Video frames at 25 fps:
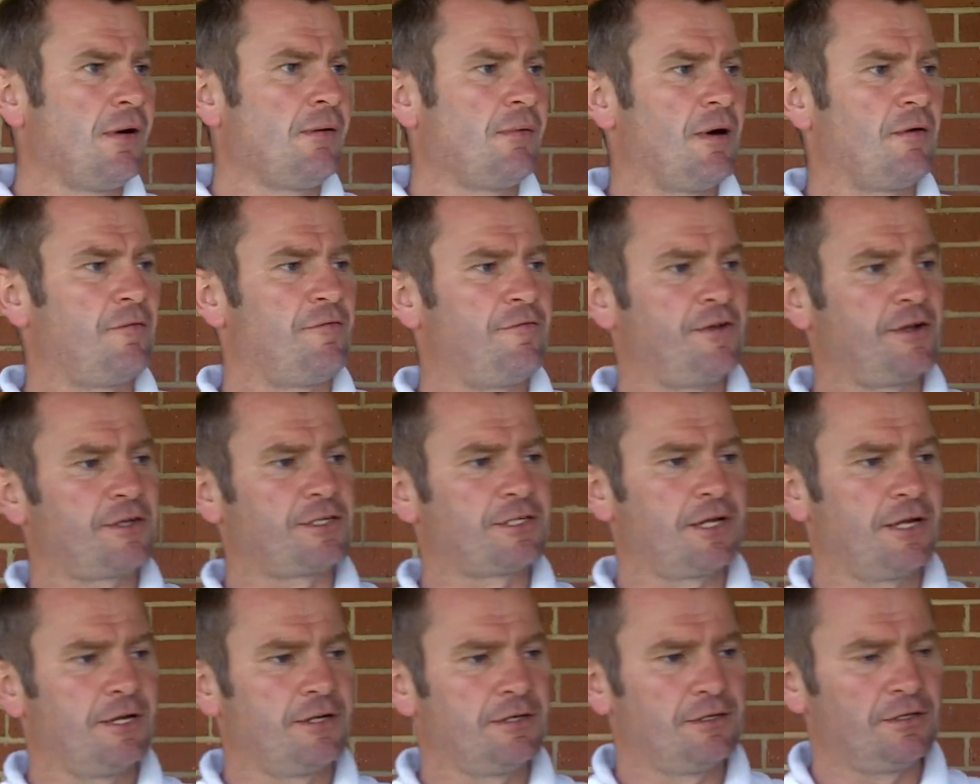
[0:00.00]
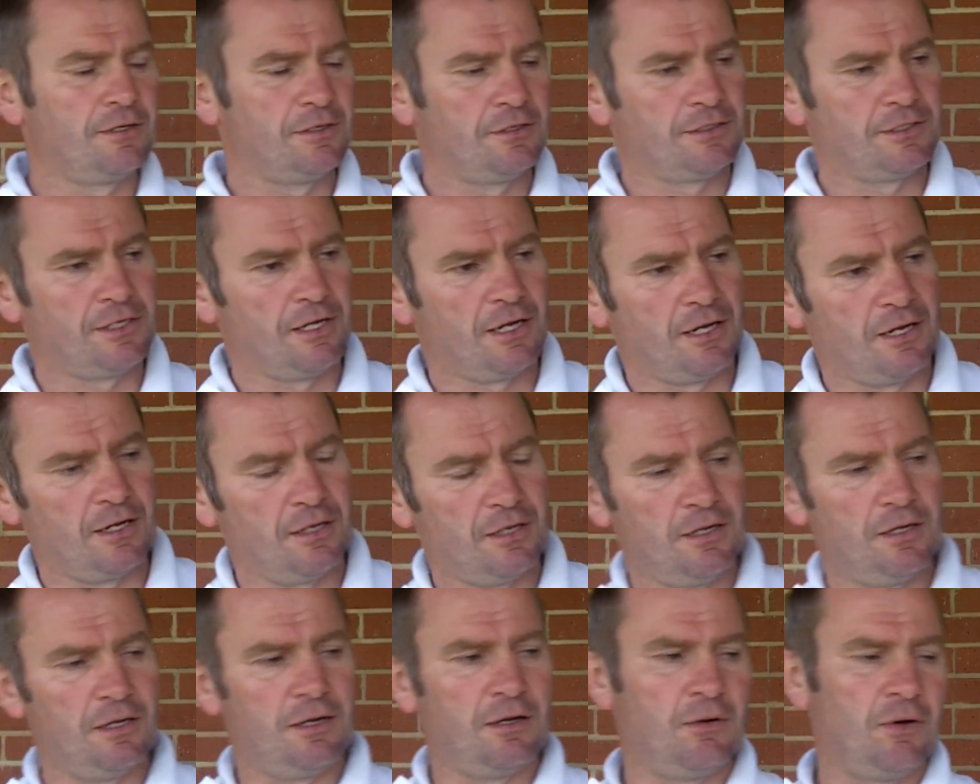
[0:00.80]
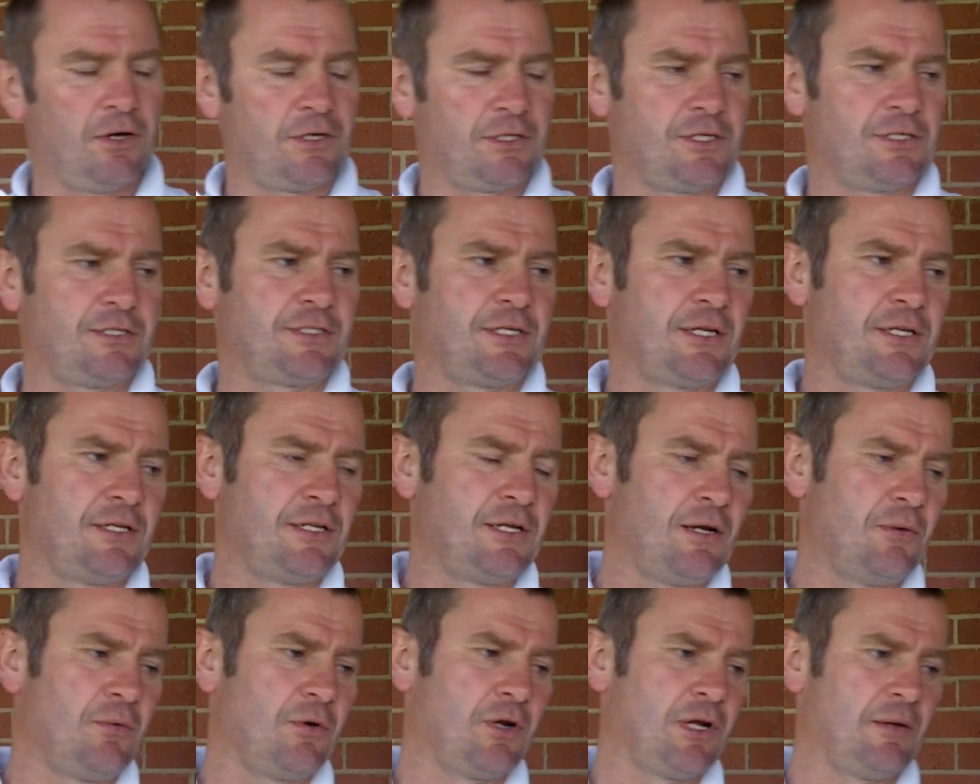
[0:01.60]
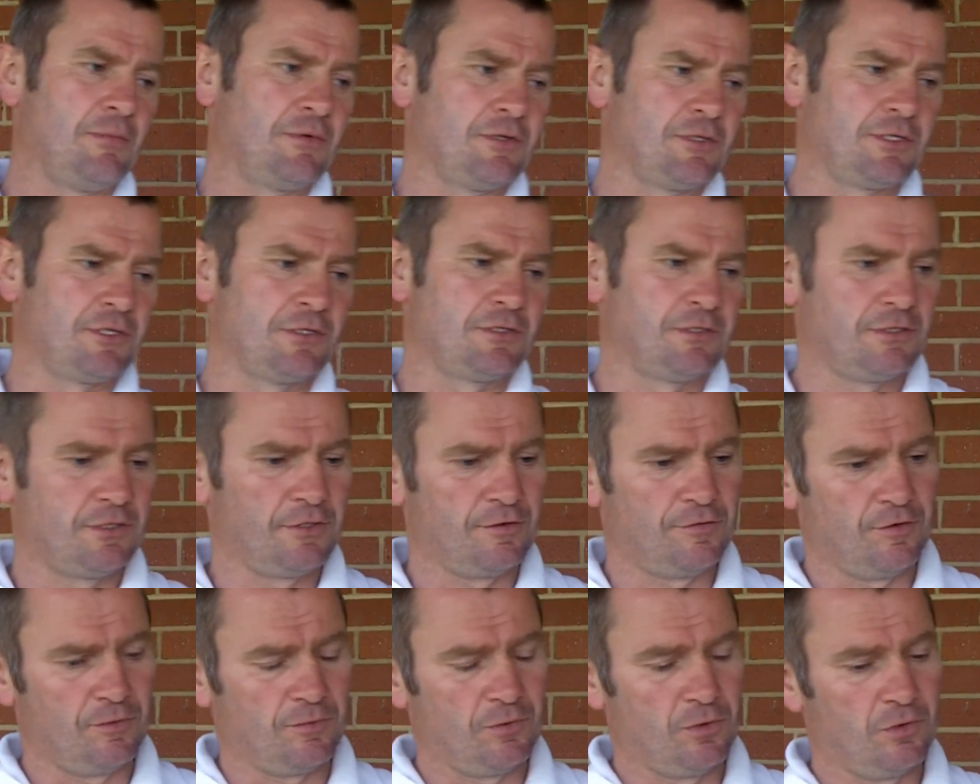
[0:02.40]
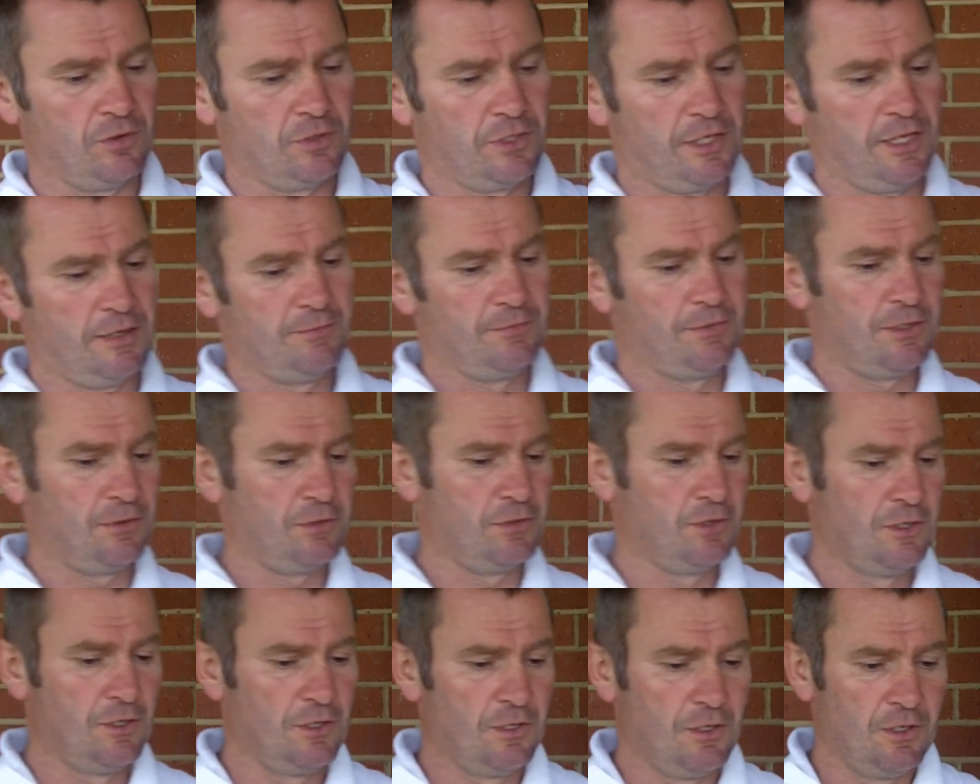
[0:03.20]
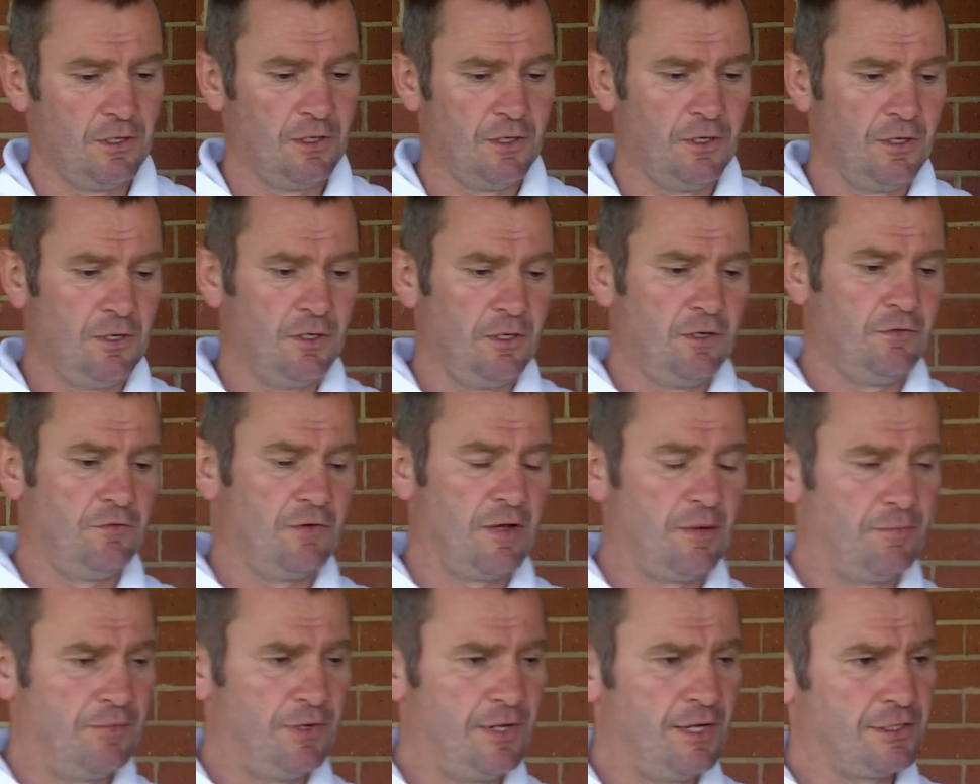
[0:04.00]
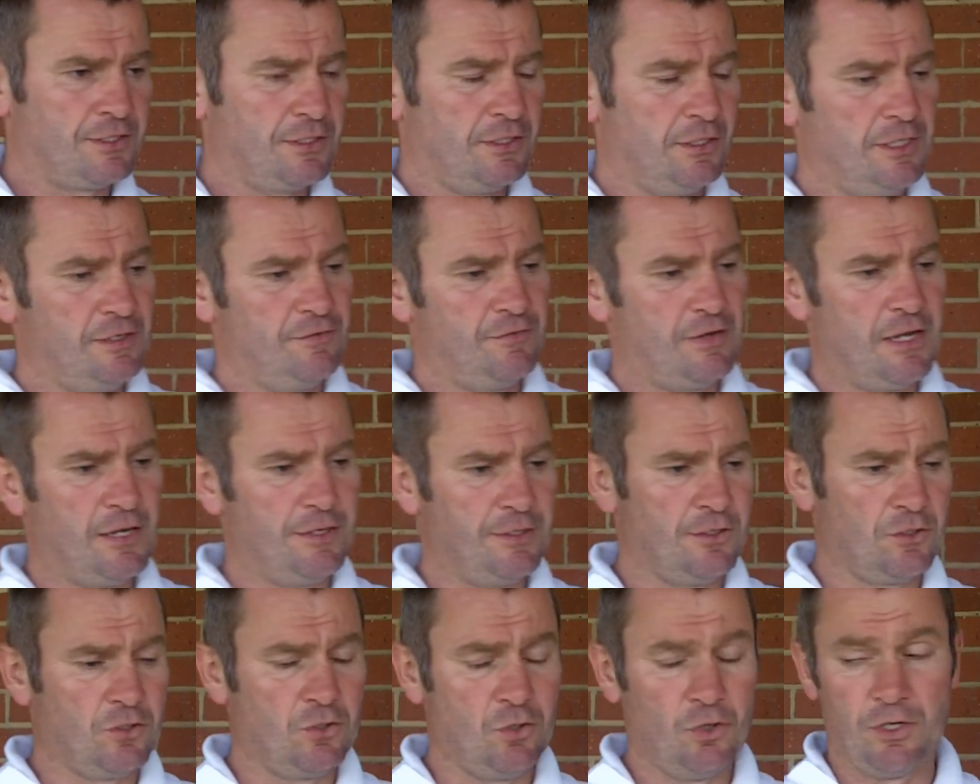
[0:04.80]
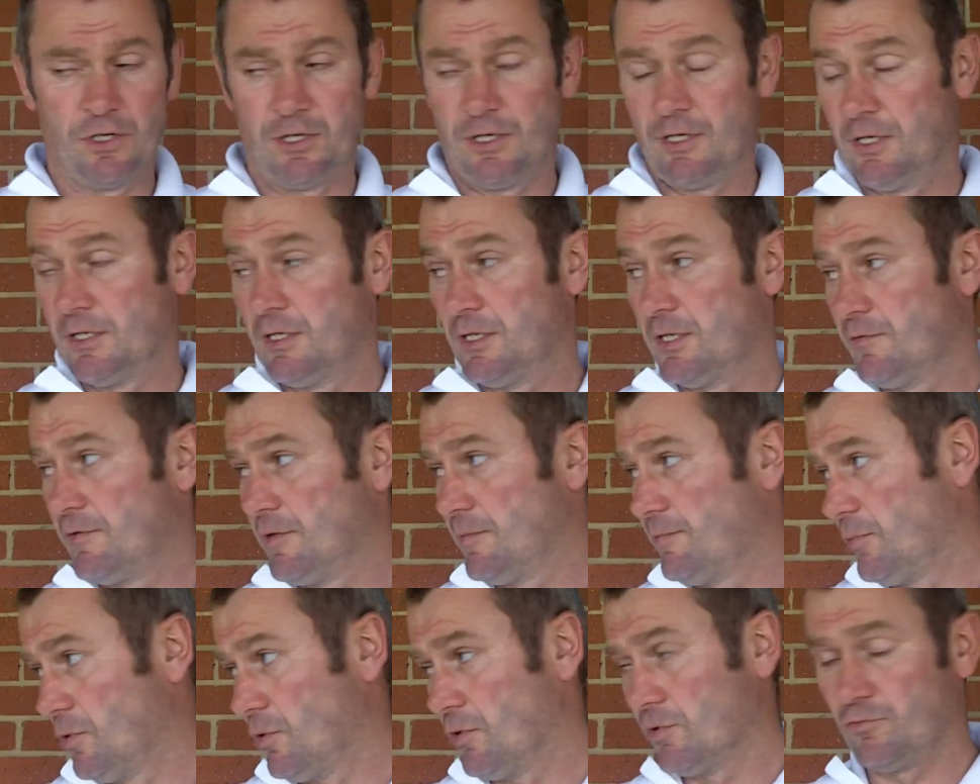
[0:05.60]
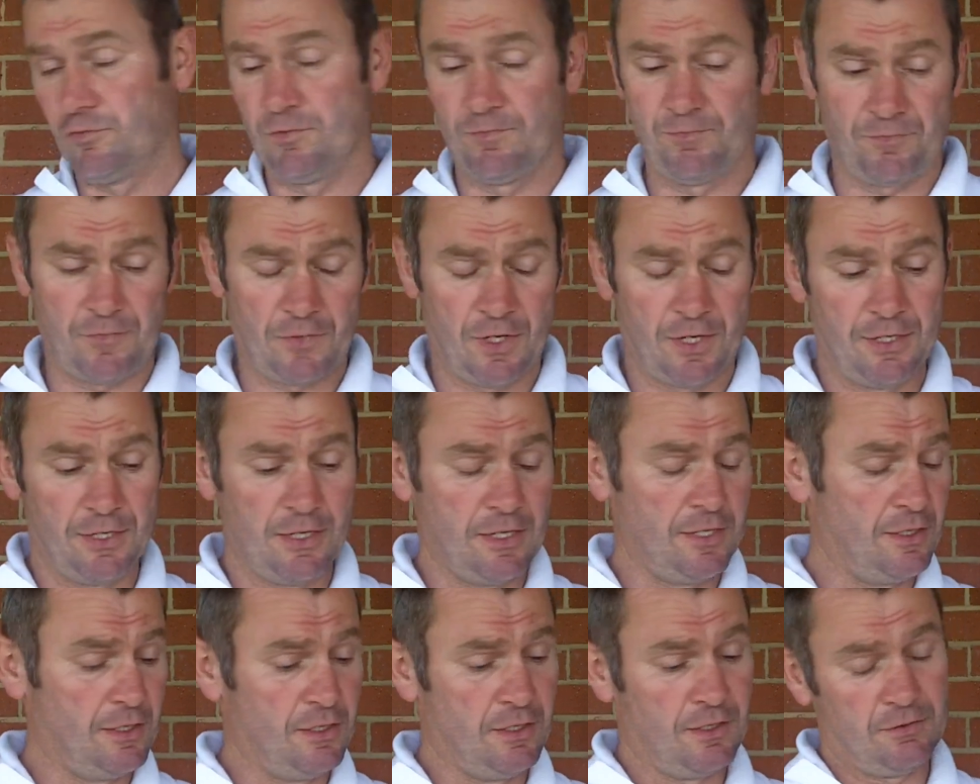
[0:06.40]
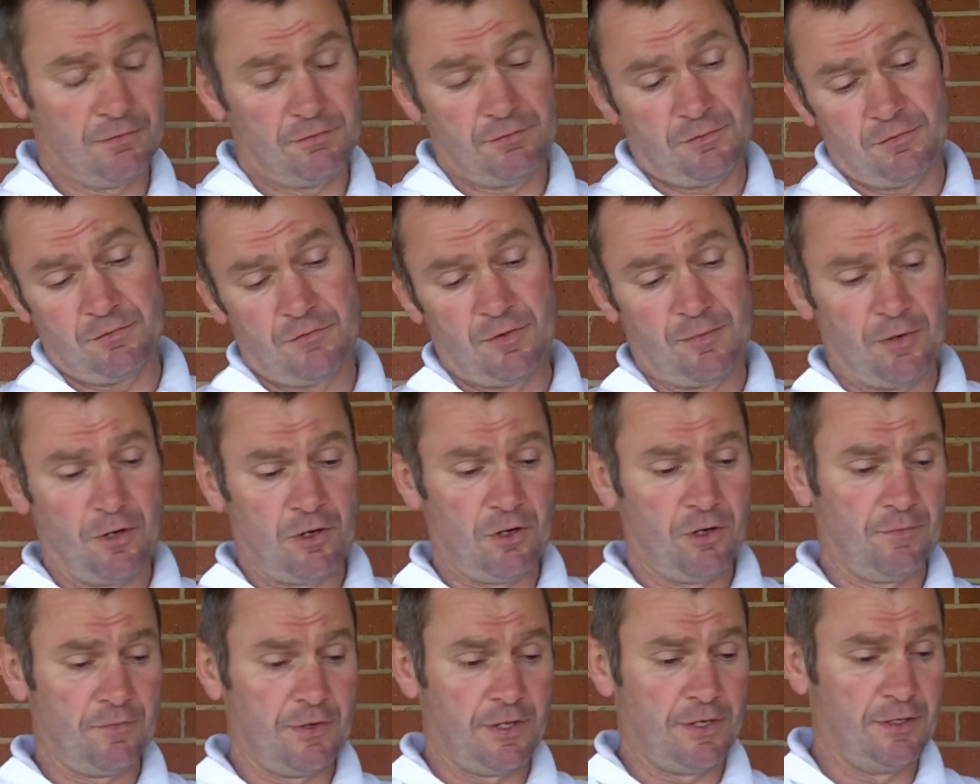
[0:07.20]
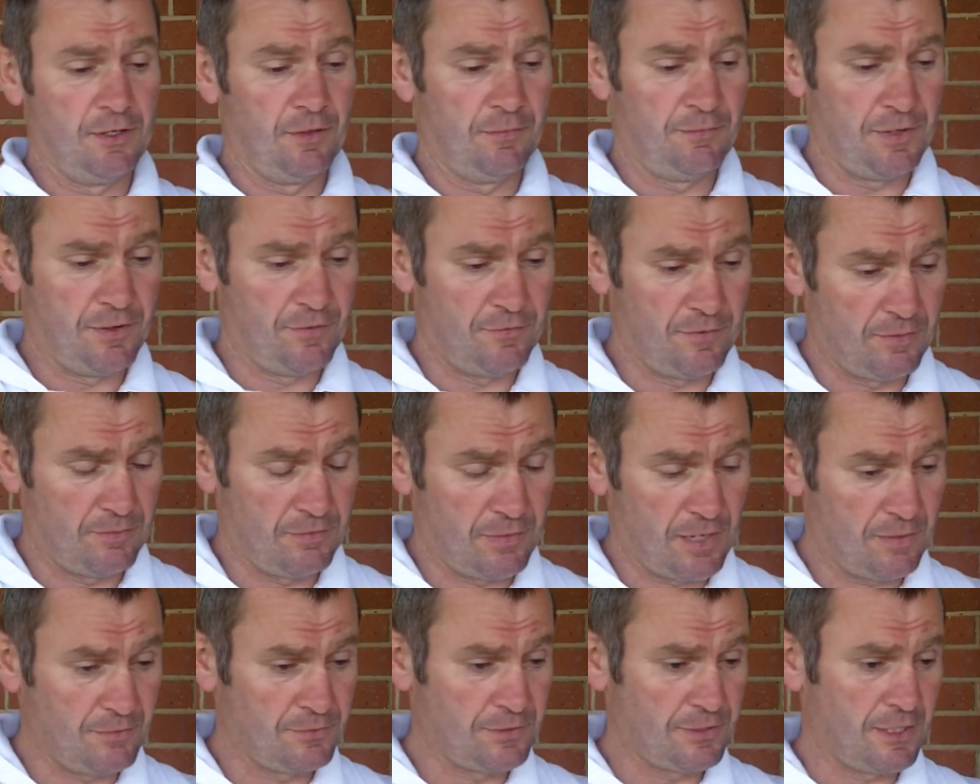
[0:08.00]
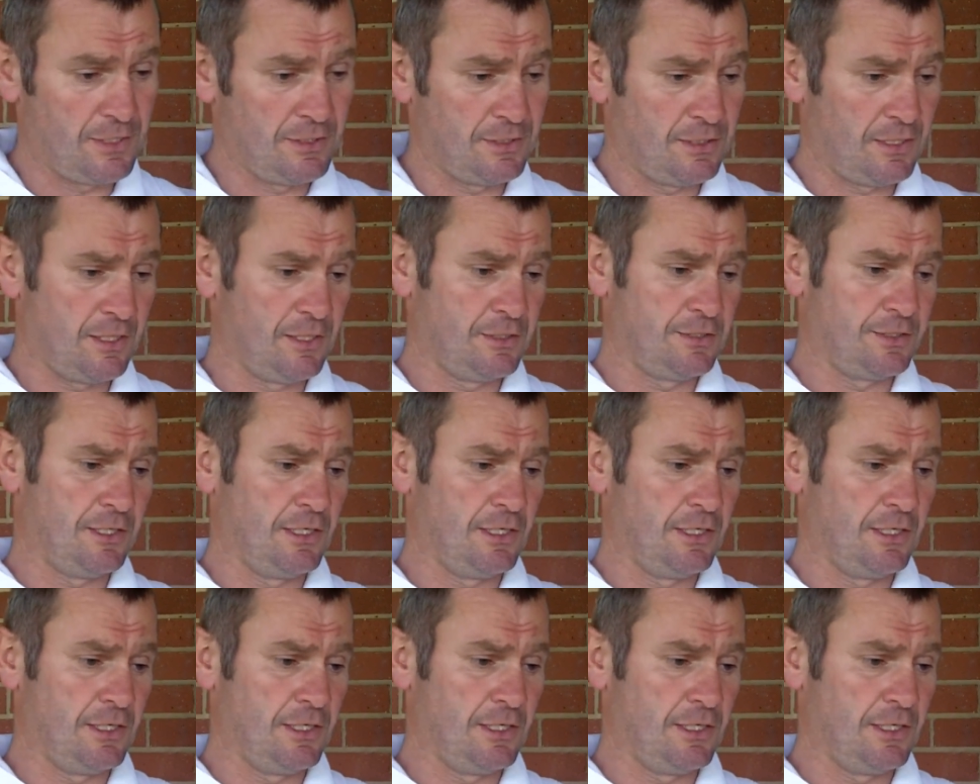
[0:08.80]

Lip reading: I'm thick-skinned. See, I just said in there, what happens is in the football game now, then players will leave there and they'll go into the boardroom and in the bar, and there'll be the mums there, dads